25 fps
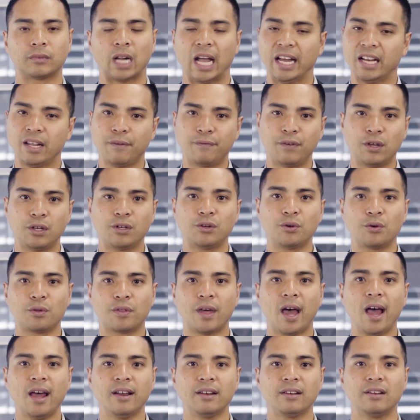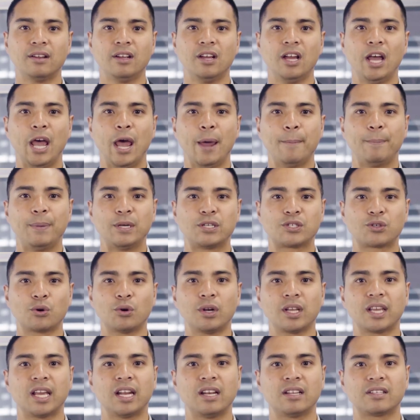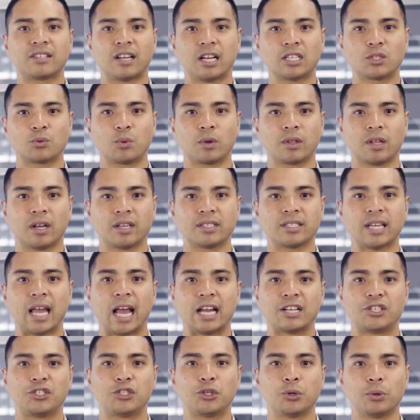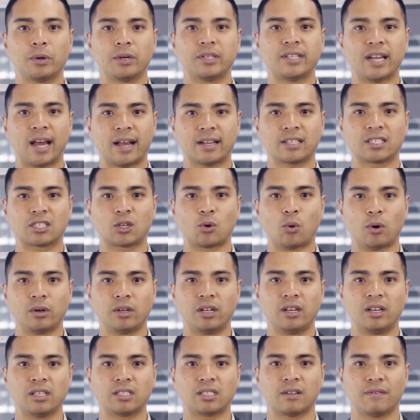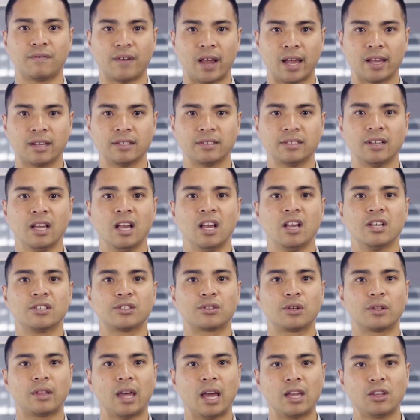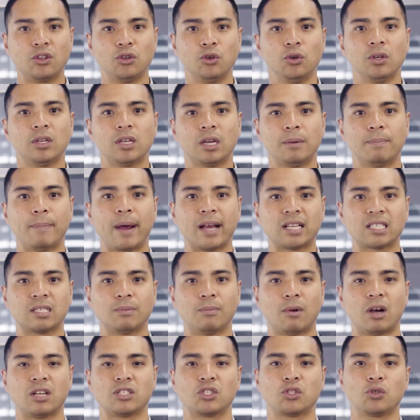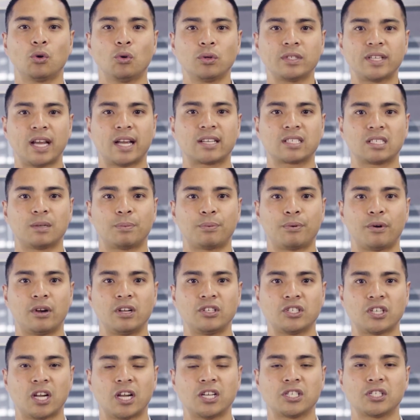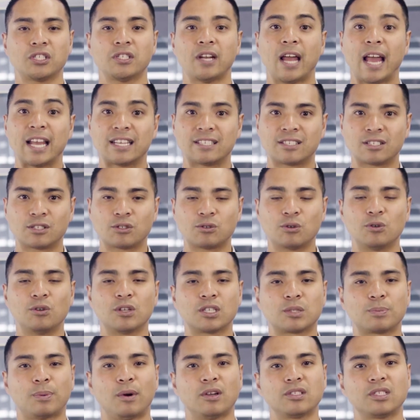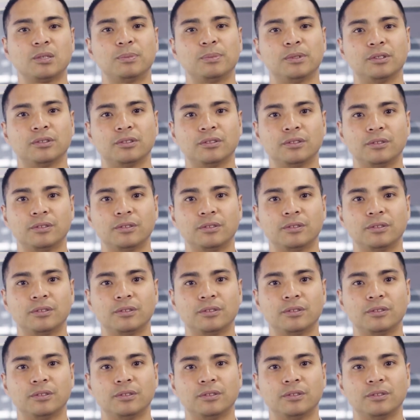And if you do that, be sure to get in touch with us at Tax Quantity Surveyors so that you can maximize your tax depreciation as soon as possible.